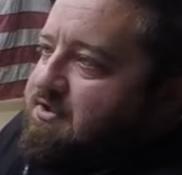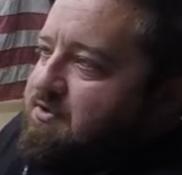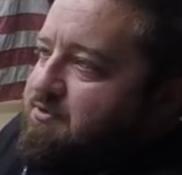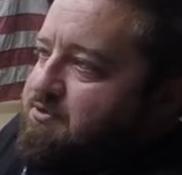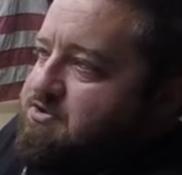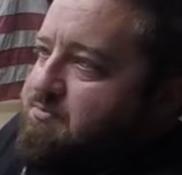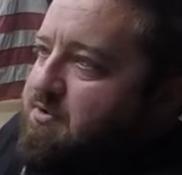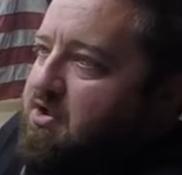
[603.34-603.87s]
little
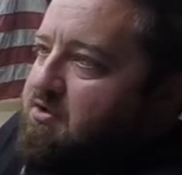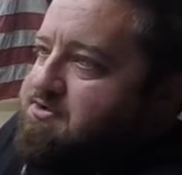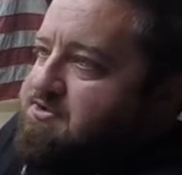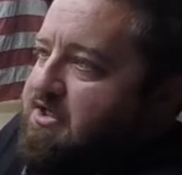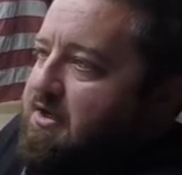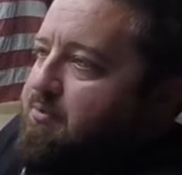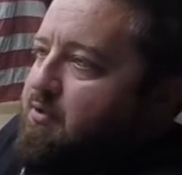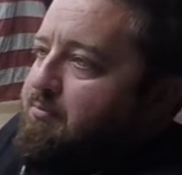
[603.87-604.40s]
small
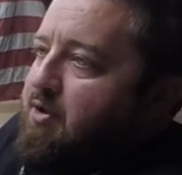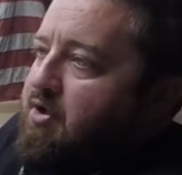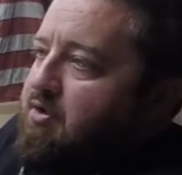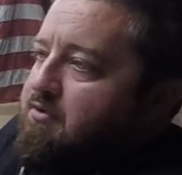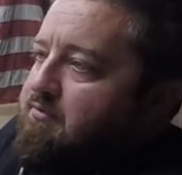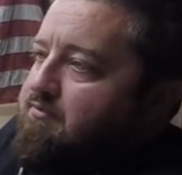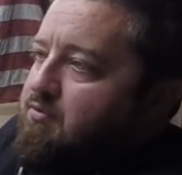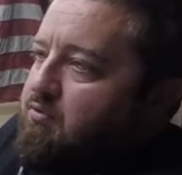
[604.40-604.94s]
sample
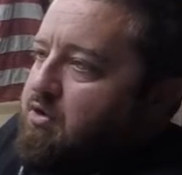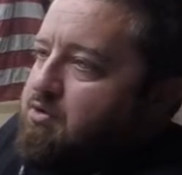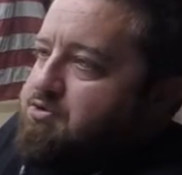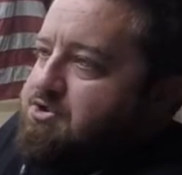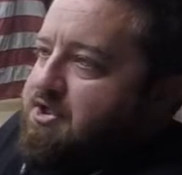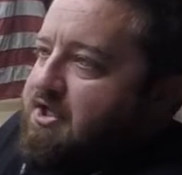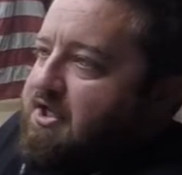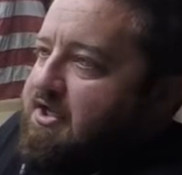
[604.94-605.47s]
bottle of
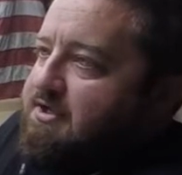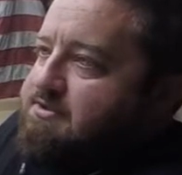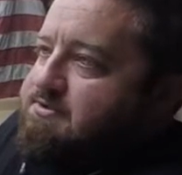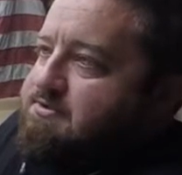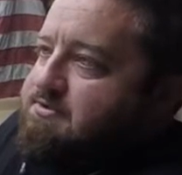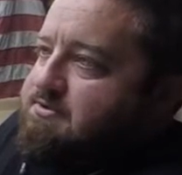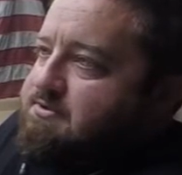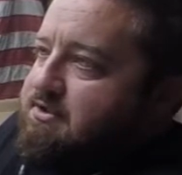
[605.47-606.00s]
Corrosion
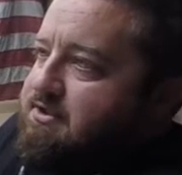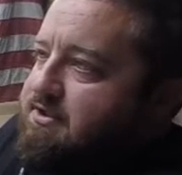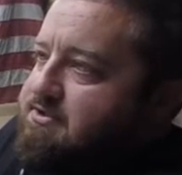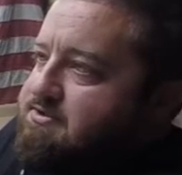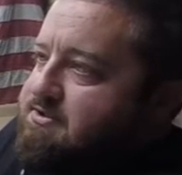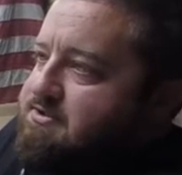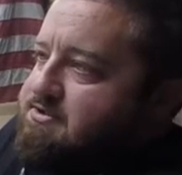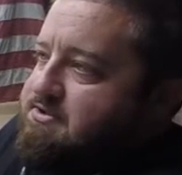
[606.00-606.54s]
X, and
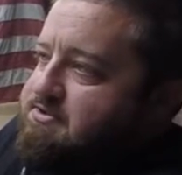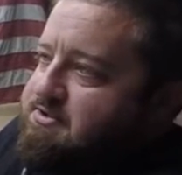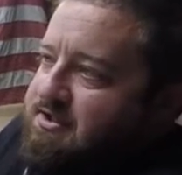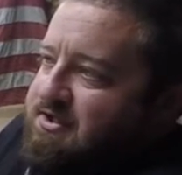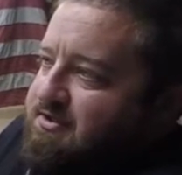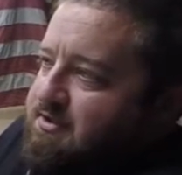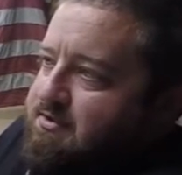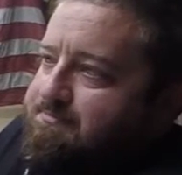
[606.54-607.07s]
it's just like